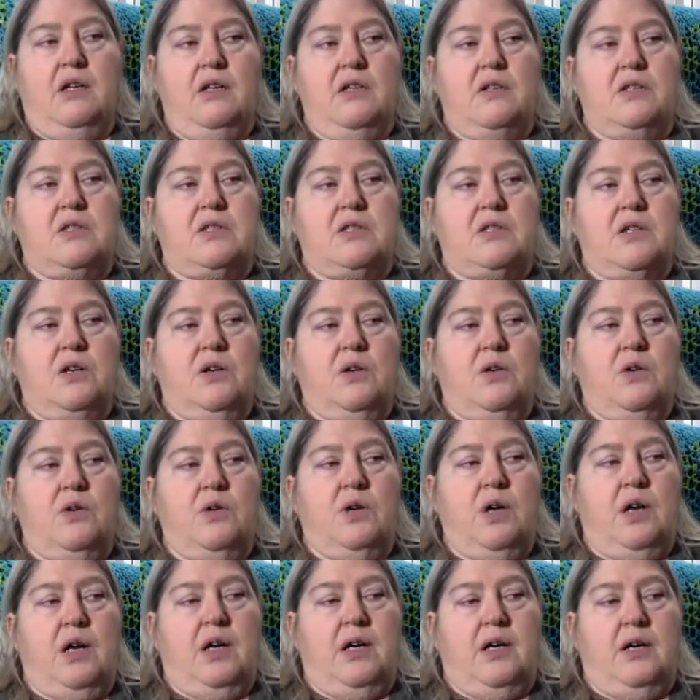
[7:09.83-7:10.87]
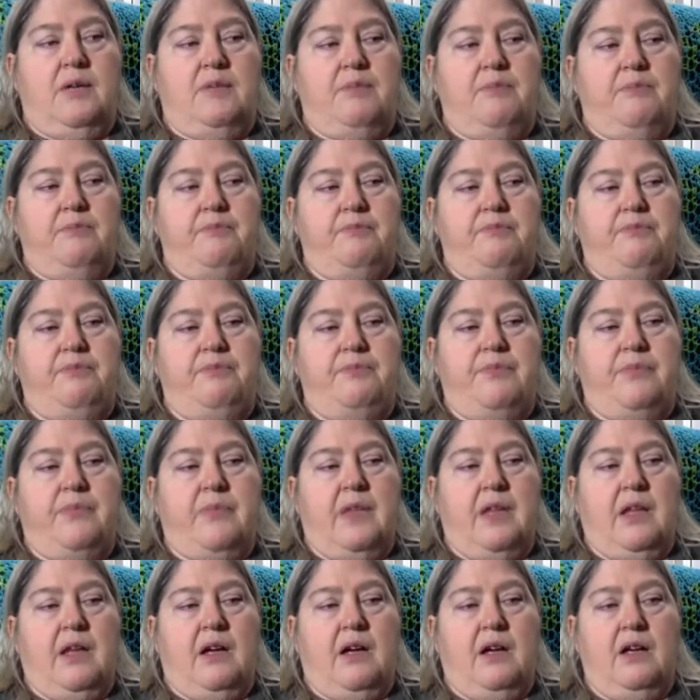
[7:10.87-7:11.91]
So um,
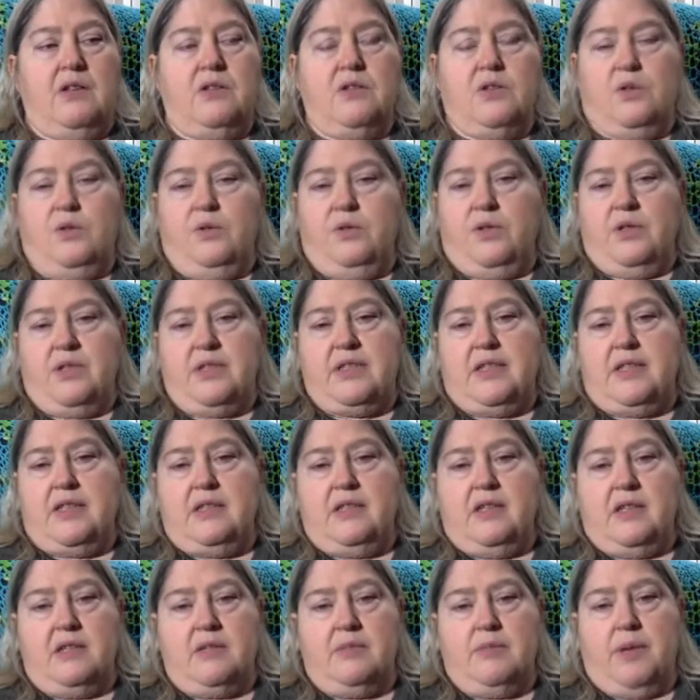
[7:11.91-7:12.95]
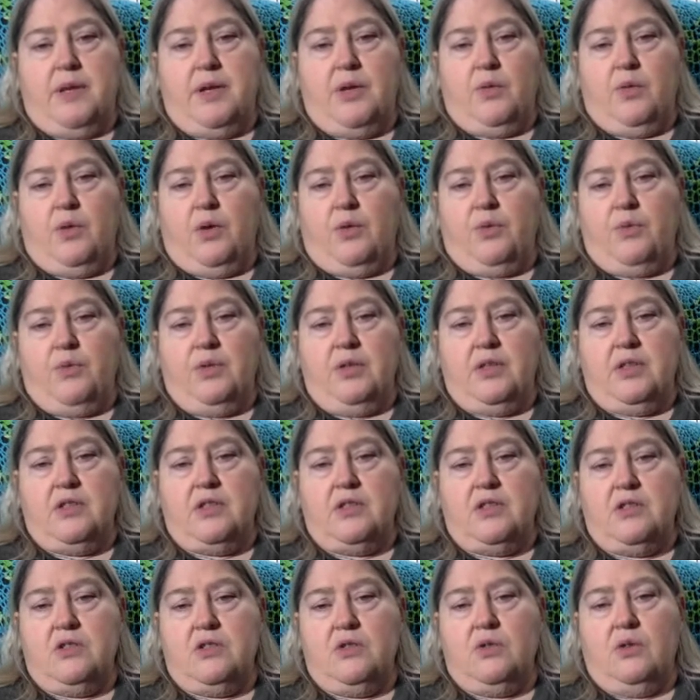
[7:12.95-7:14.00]
I told her, I said, it doesn't matter what
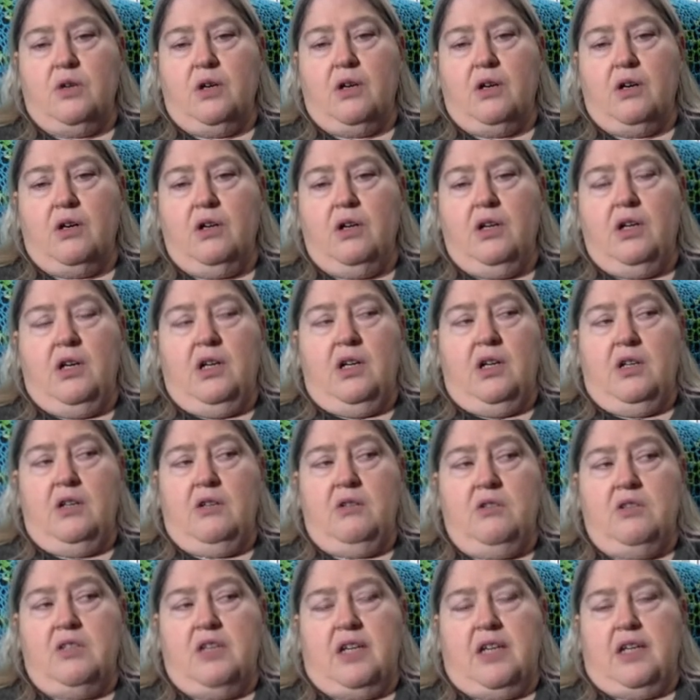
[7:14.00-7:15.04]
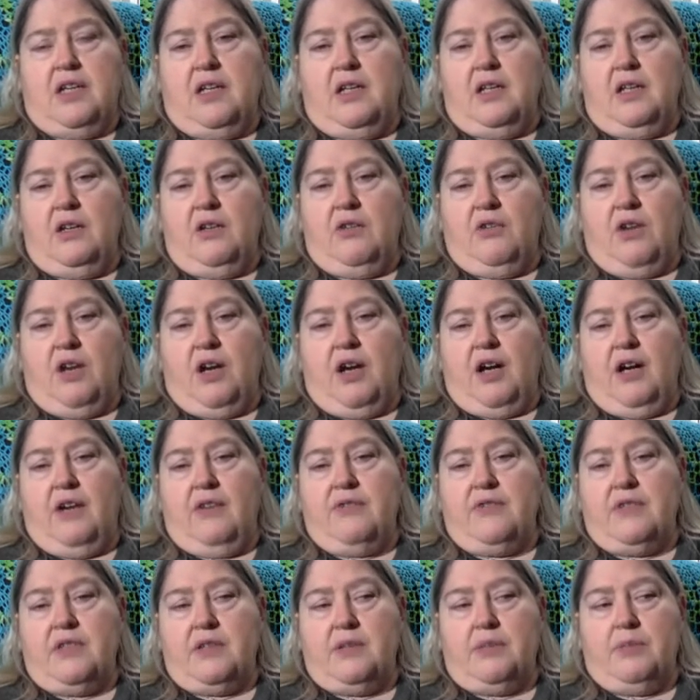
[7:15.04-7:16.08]
religion you are, you can take any
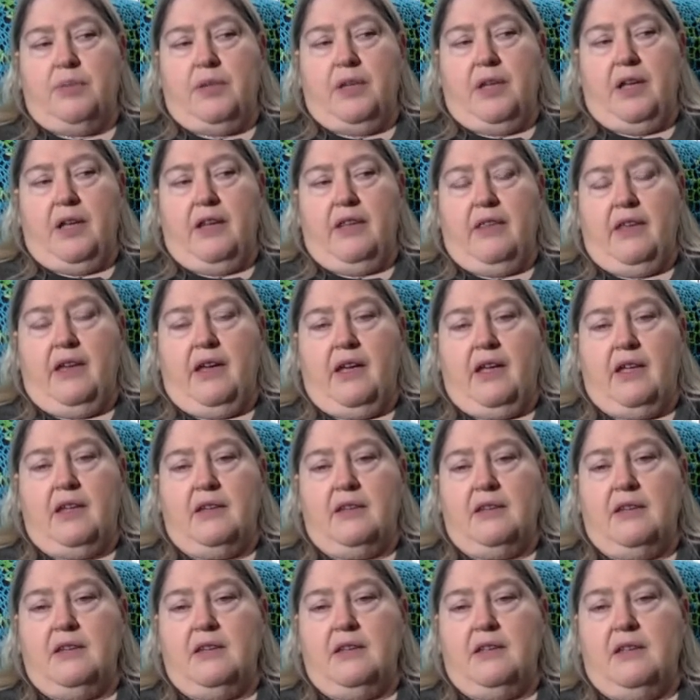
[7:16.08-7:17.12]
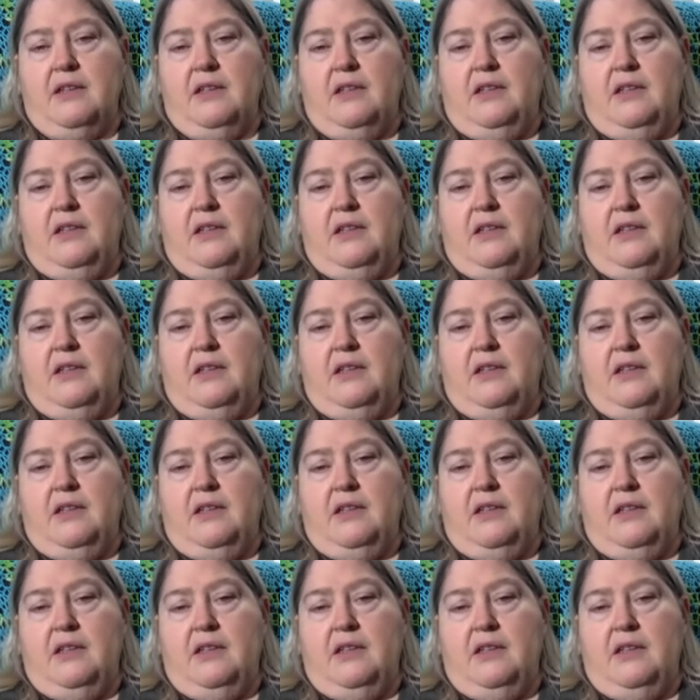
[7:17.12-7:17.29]
craft and apply that and,